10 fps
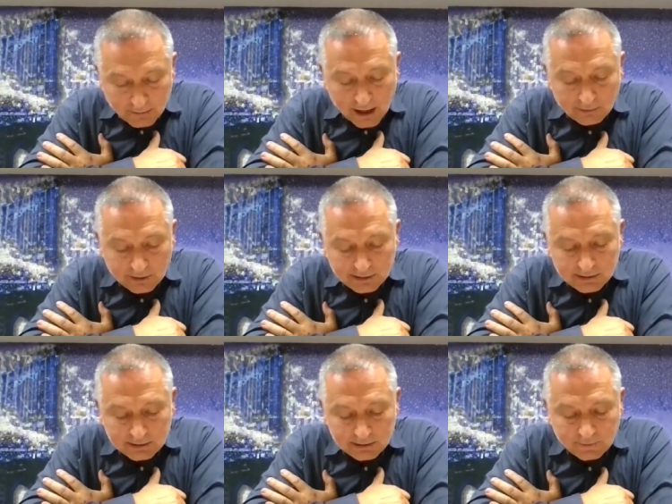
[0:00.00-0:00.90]
My
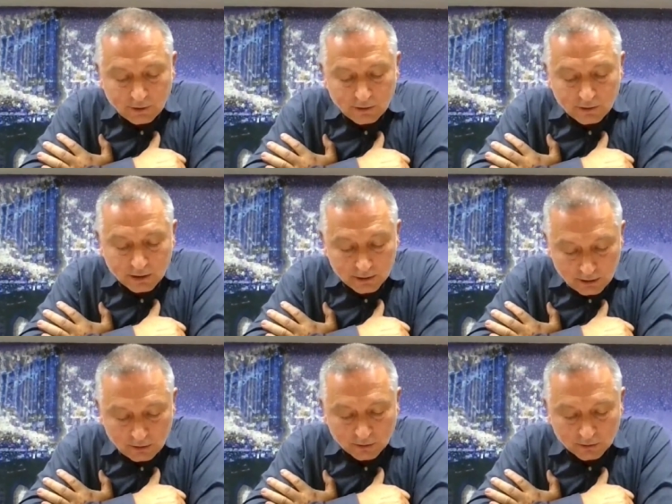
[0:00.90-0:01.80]
reasons for
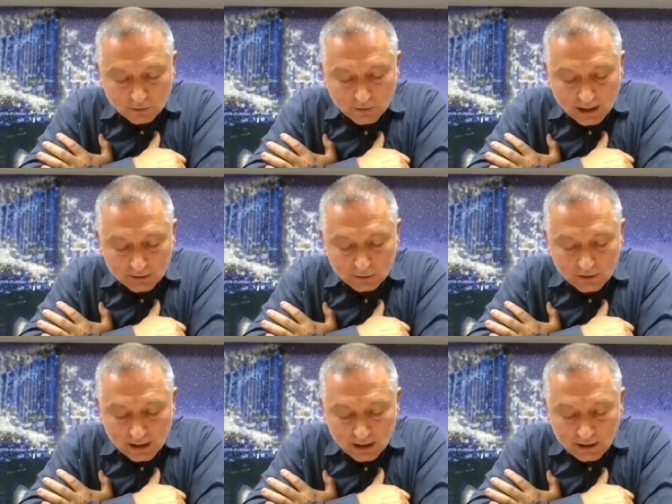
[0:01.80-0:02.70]
continuing to
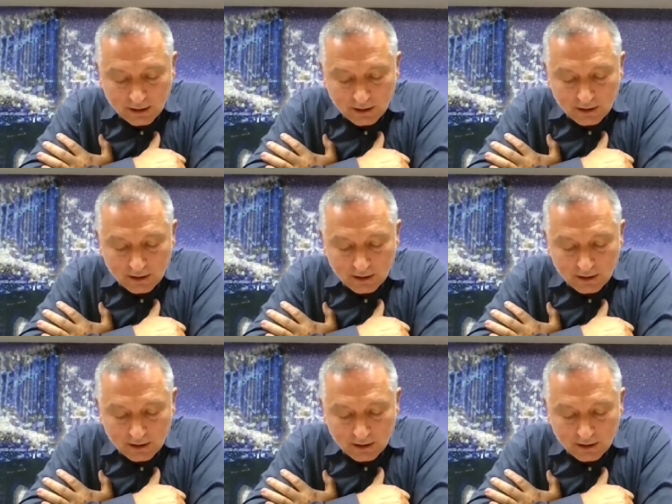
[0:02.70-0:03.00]
write today